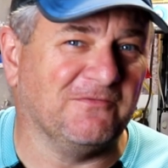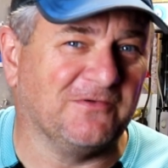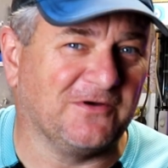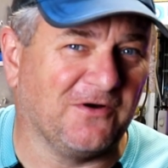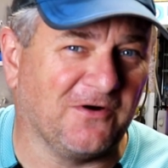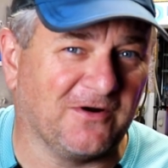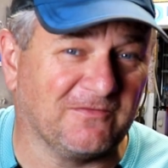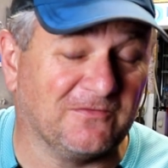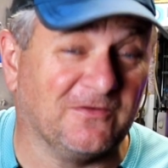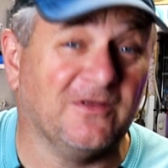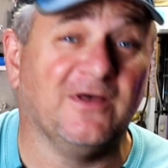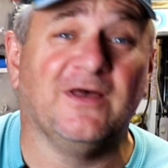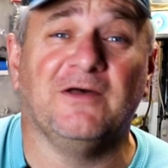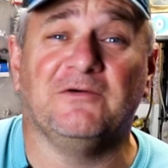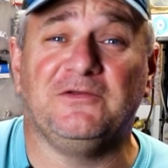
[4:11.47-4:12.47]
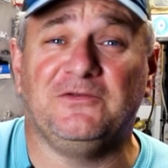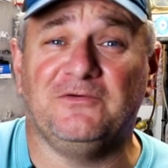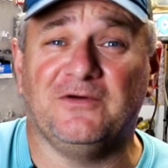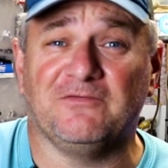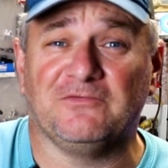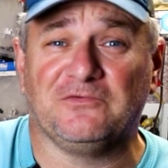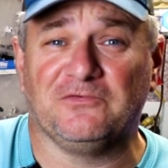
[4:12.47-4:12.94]
with Carnival. We do
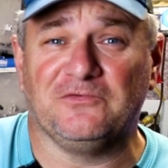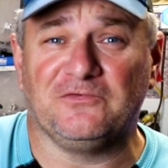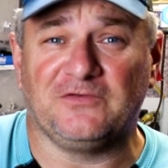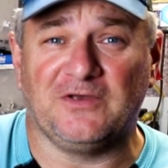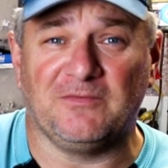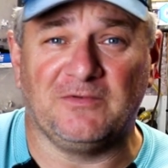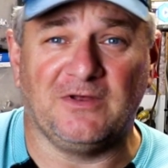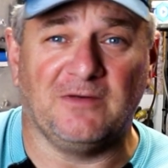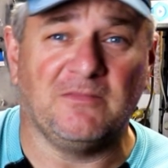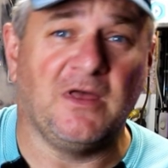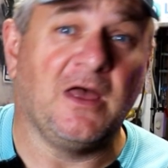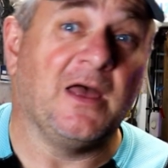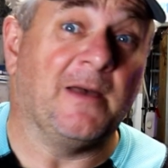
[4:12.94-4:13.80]
have a cruise coming up.